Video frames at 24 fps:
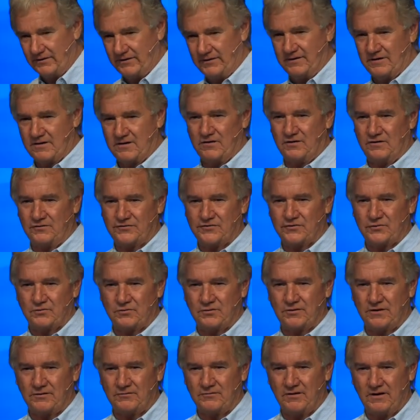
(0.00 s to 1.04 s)
in the culture we're
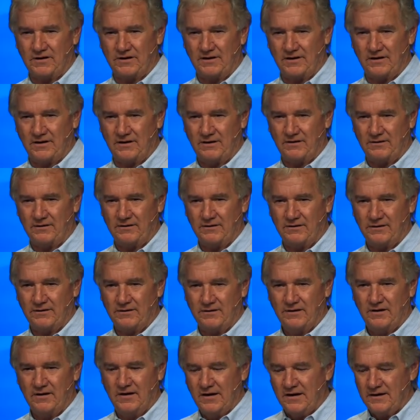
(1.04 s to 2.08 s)
in right now.
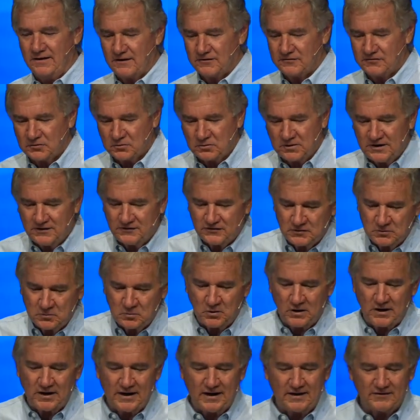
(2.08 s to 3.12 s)
There's a reason
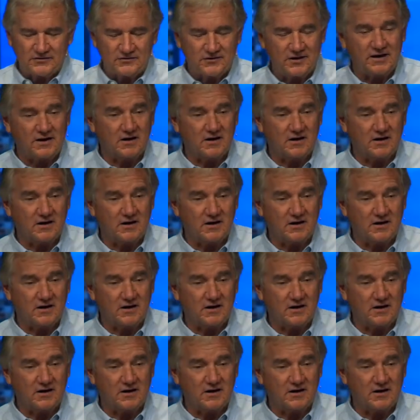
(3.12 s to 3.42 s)
why I stay